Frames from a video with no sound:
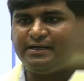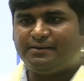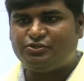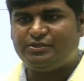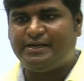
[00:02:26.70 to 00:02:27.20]
it
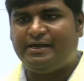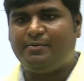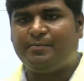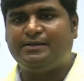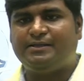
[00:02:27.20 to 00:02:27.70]
comes to
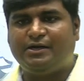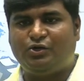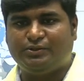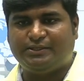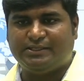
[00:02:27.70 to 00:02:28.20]
dynamic part, there are
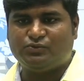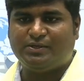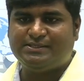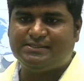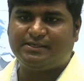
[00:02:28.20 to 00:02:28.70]
two things.
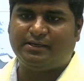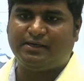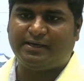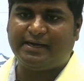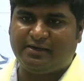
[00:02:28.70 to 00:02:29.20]
One is the
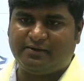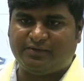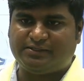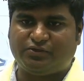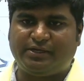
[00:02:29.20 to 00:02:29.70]
current
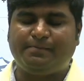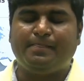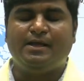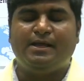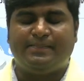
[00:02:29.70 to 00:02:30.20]
affairs, okay?
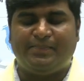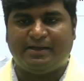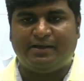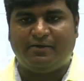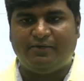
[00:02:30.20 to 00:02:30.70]

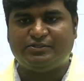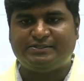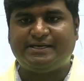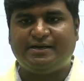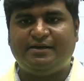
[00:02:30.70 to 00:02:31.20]
When you
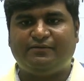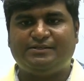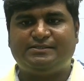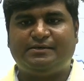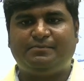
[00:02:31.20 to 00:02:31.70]
say current
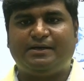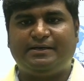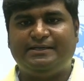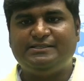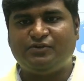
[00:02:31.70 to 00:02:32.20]
affairs, it
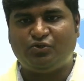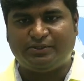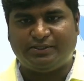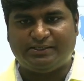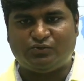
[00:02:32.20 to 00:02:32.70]
deals with
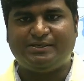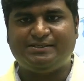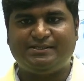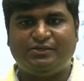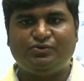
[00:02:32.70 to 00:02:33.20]
two things. One
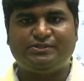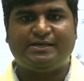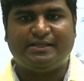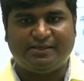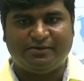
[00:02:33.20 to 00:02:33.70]
is the news
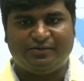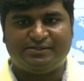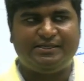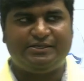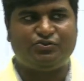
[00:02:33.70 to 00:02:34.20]
and other one
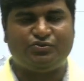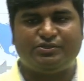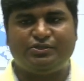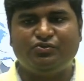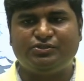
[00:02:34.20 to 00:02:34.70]
is the
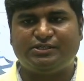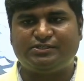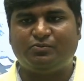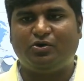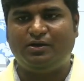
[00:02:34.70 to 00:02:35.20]
issues. News are
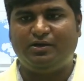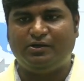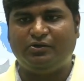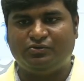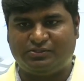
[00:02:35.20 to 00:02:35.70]
small
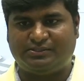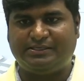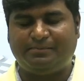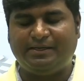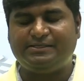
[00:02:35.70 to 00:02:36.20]
news
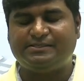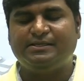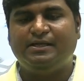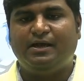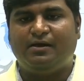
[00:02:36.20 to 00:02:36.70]
snippets
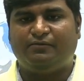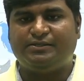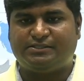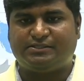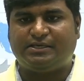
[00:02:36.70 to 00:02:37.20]

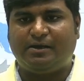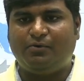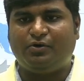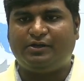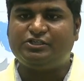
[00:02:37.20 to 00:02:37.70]
which come
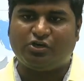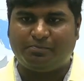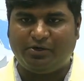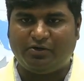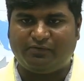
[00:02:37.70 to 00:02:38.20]
over a
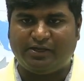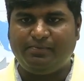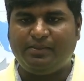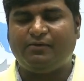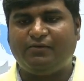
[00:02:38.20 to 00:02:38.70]
short period of
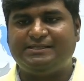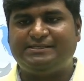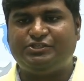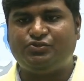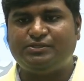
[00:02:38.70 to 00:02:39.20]
time,
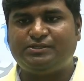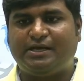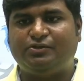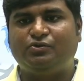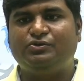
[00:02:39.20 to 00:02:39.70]
whereas issues
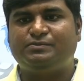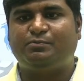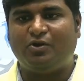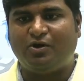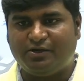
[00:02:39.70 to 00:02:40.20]
are those
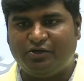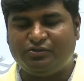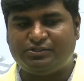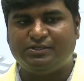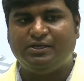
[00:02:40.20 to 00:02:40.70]
prolonged
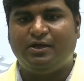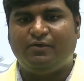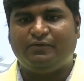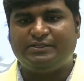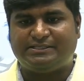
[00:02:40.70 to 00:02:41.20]
news
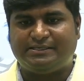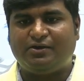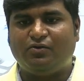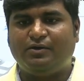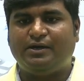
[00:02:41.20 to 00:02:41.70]
which
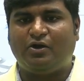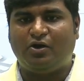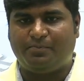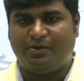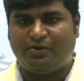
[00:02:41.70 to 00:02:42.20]
run over a
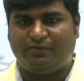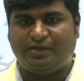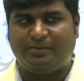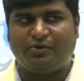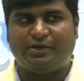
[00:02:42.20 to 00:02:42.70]
long period of
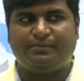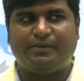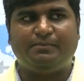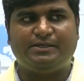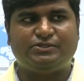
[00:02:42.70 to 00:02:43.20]
time, okay?
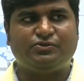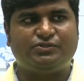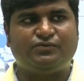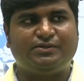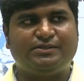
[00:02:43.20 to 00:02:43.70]
The best
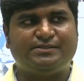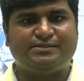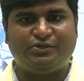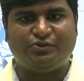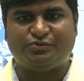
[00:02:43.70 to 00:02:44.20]
source for this
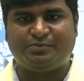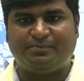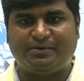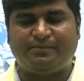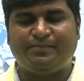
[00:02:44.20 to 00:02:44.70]
is the
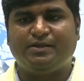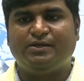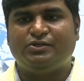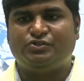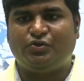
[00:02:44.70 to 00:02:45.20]
newspaper.
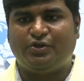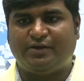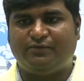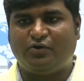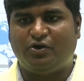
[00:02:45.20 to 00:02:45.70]
So you
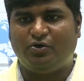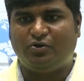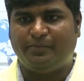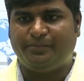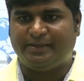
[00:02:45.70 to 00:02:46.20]
can
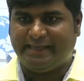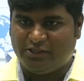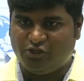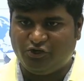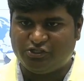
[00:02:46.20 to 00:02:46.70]
follow
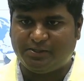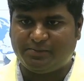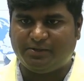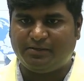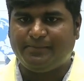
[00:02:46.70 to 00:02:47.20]
Hindu
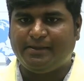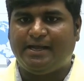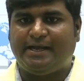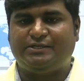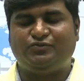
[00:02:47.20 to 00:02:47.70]
newspaper
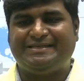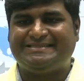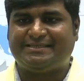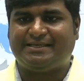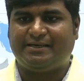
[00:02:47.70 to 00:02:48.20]
as well
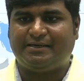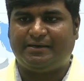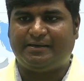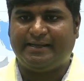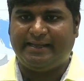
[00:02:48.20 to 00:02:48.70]
as
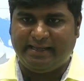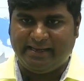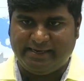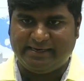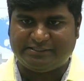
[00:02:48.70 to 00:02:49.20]

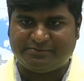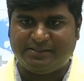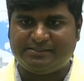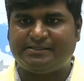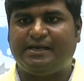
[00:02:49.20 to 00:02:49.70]
Indian
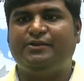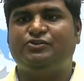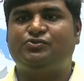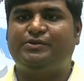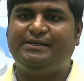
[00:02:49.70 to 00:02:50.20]
Express. I
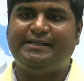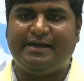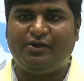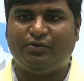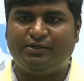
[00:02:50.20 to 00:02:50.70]
used to read the
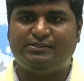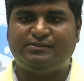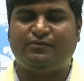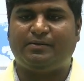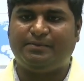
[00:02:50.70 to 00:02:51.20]

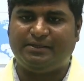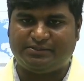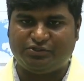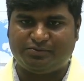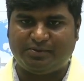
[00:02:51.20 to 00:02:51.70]
editorials from
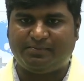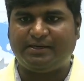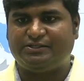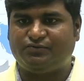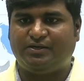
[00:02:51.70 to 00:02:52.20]
these
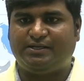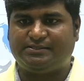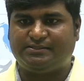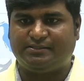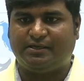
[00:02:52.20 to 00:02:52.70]
newspaper as well
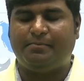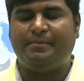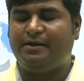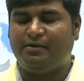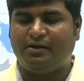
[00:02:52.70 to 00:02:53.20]
as
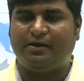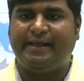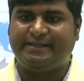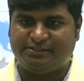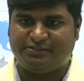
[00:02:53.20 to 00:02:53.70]
made
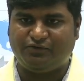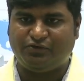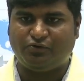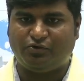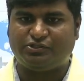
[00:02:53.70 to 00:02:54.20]
extensive
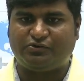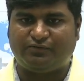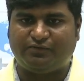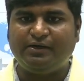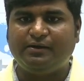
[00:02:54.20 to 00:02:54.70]
notes out
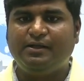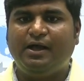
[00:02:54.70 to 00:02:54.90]
of it.